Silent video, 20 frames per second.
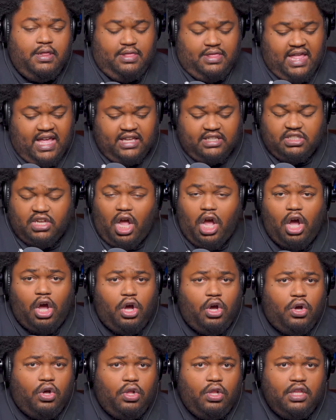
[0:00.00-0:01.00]
that's
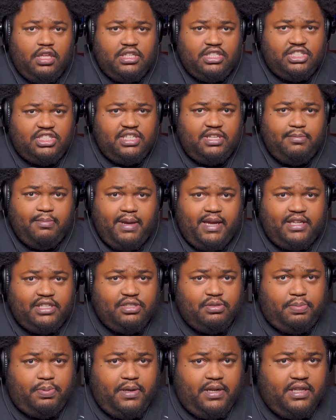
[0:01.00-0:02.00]
all the G
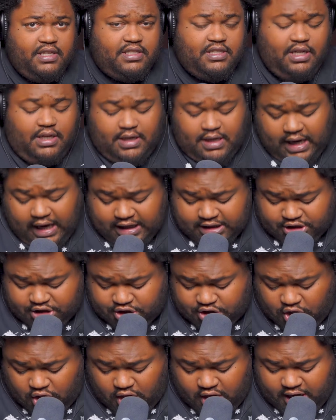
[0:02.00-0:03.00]
major pentatonic. I
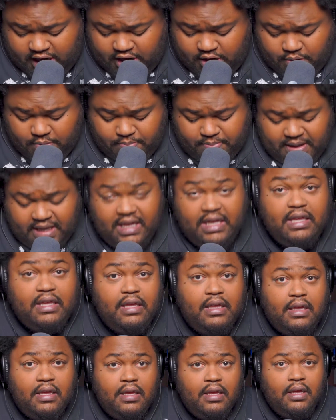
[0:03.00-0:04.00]
started on B
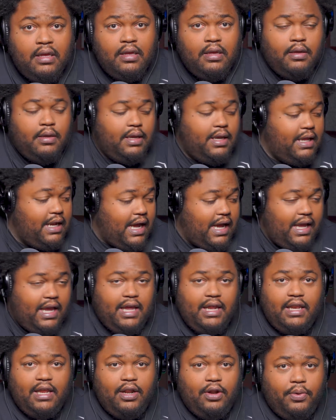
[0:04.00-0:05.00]
and I
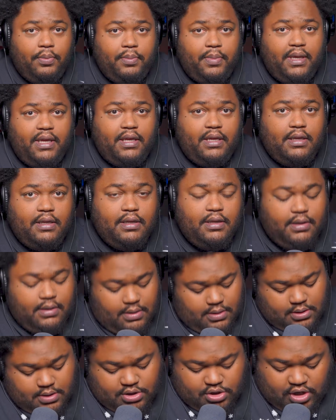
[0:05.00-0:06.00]
ended on B.
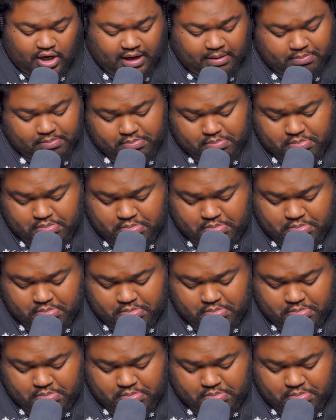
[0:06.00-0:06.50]
So I